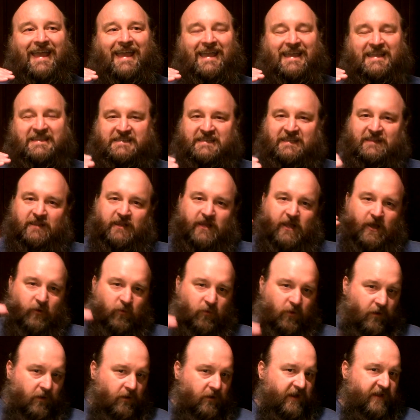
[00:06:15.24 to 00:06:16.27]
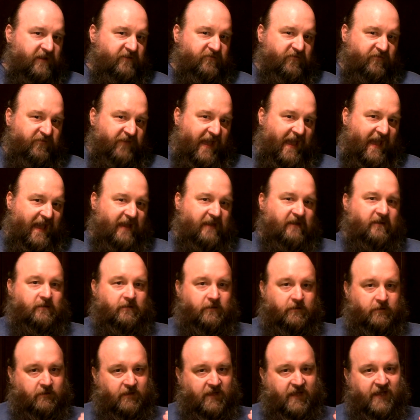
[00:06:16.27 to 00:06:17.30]
It's a lower in fat and a
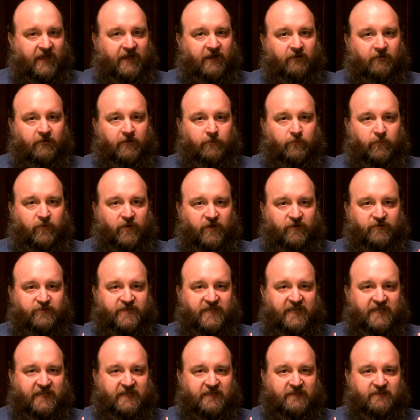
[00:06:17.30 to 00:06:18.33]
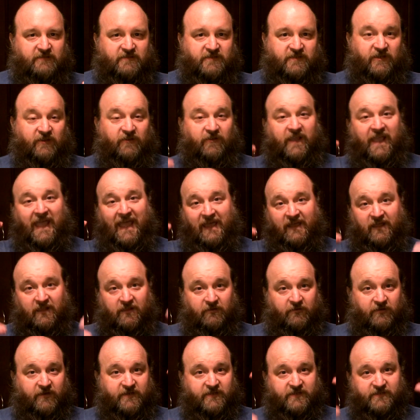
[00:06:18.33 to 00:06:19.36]
little higher in protein, so your
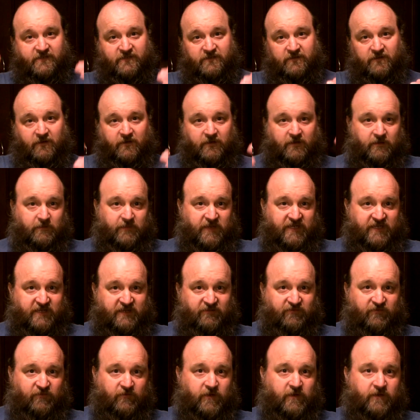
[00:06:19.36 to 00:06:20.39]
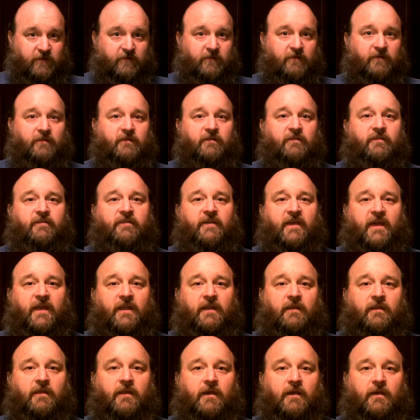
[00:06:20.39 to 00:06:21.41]
calories are going to be different
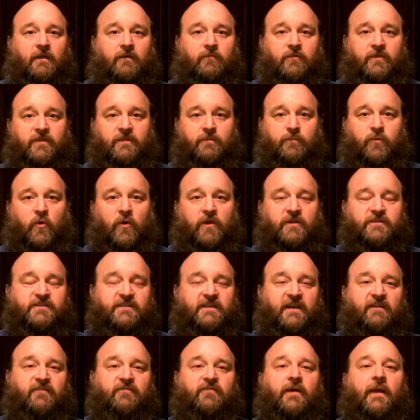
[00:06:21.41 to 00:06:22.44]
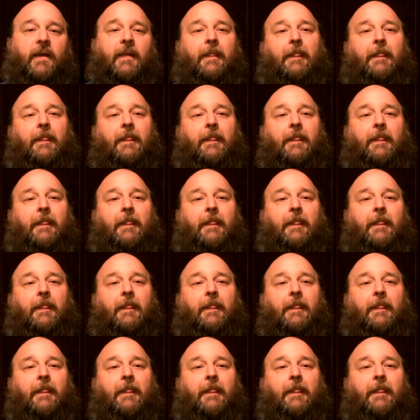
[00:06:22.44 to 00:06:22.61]
than with the pork stuff.